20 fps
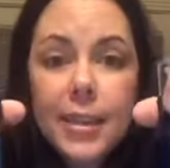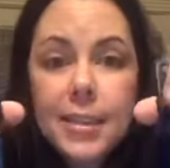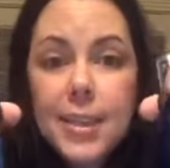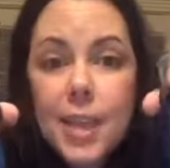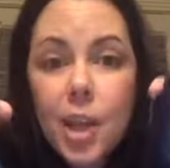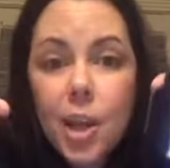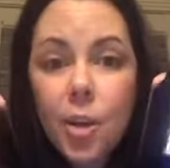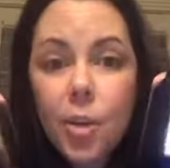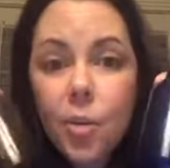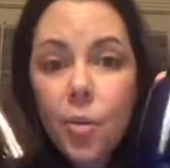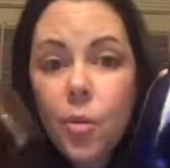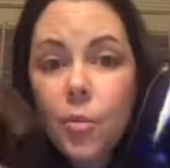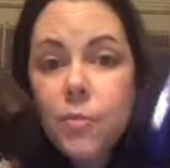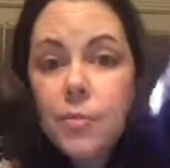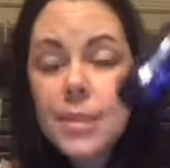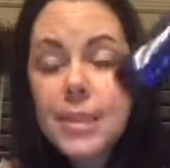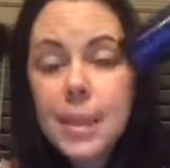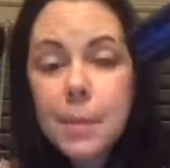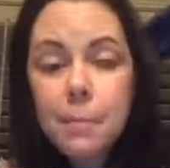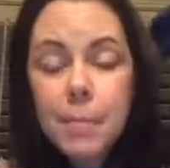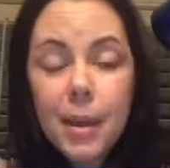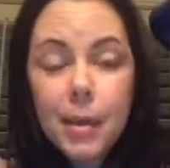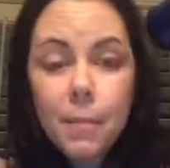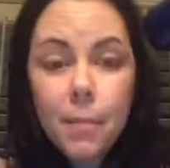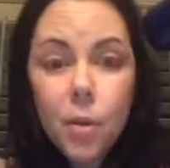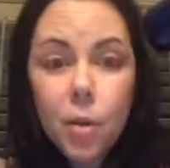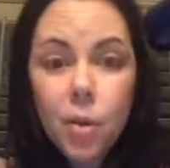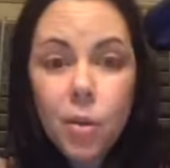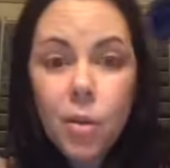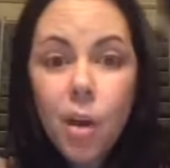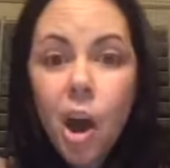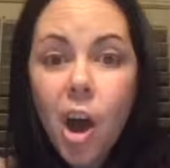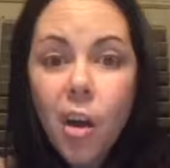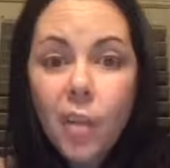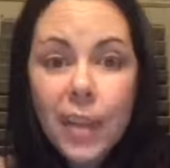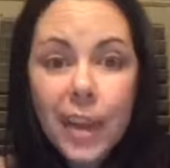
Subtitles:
So some people, all they